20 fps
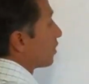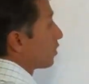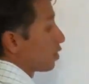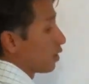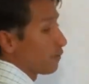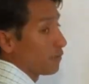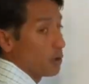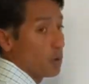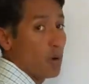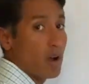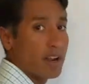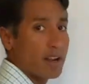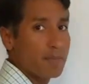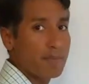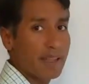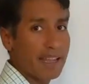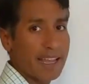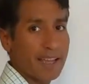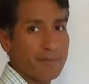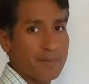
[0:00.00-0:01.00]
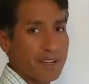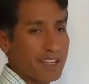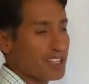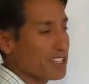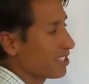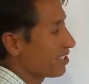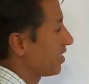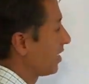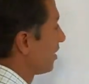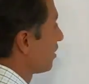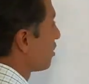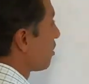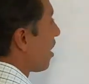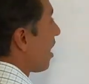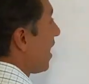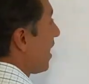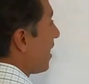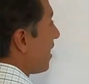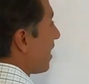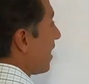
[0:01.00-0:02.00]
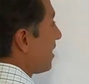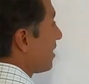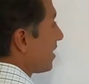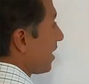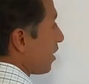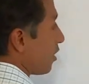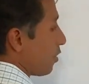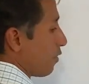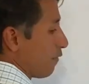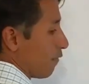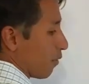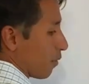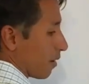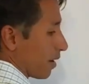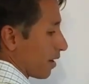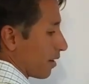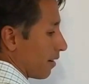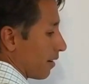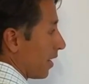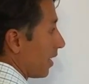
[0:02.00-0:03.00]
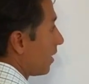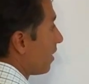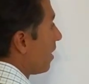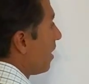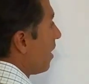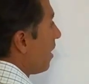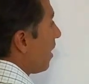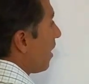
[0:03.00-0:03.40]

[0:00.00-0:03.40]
So if you want to be ambitious and try it, I say go for it, right?